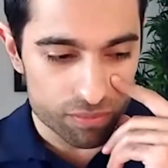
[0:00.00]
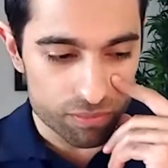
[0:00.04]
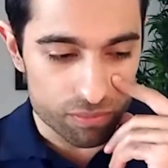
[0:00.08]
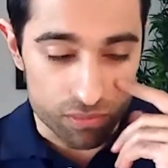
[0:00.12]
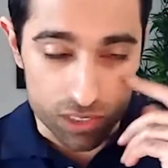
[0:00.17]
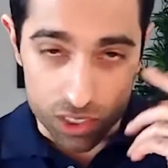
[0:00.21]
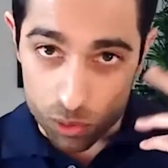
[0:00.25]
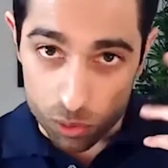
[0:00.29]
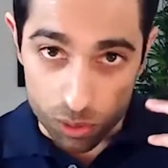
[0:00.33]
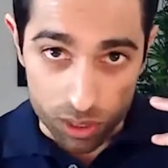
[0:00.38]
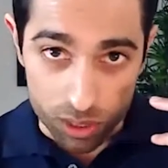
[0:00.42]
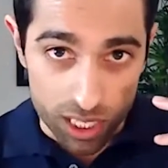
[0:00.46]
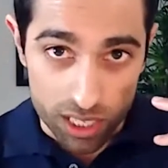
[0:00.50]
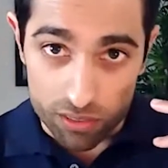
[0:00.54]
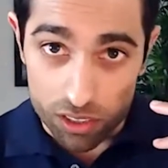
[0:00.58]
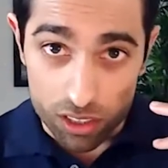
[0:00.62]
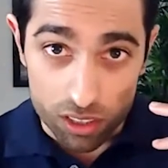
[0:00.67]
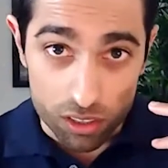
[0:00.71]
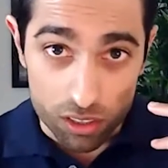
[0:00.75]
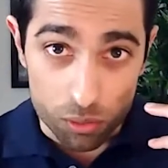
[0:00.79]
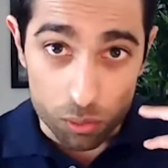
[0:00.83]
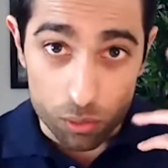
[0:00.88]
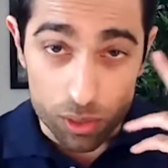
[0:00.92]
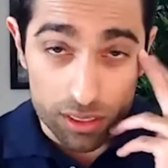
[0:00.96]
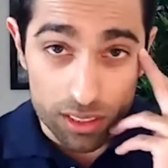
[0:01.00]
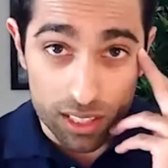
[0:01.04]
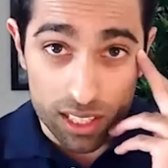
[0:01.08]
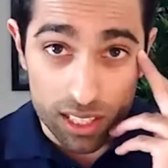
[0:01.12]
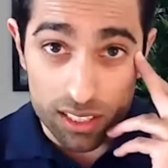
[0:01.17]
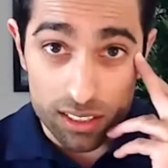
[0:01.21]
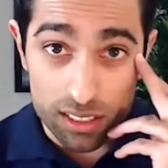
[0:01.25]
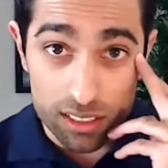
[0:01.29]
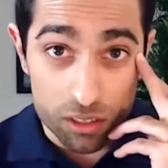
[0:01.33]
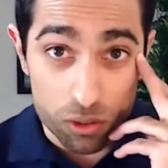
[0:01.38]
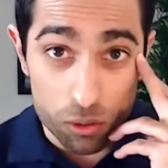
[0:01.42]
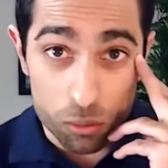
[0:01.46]
you are never going to win
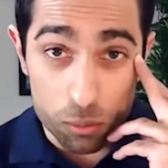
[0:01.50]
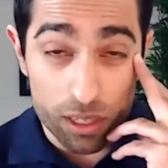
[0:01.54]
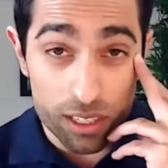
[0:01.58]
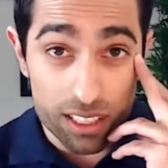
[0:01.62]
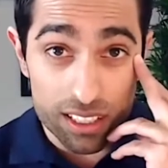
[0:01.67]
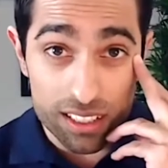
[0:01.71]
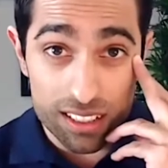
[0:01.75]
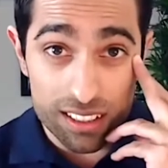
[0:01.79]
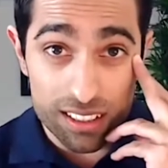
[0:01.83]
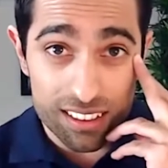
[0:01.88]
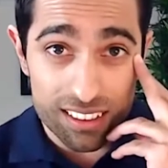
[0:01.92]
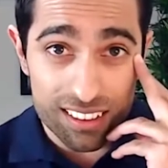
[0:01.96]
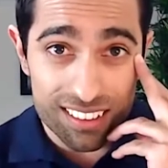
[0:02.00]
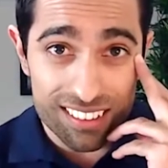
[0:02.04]
that deal, buddy.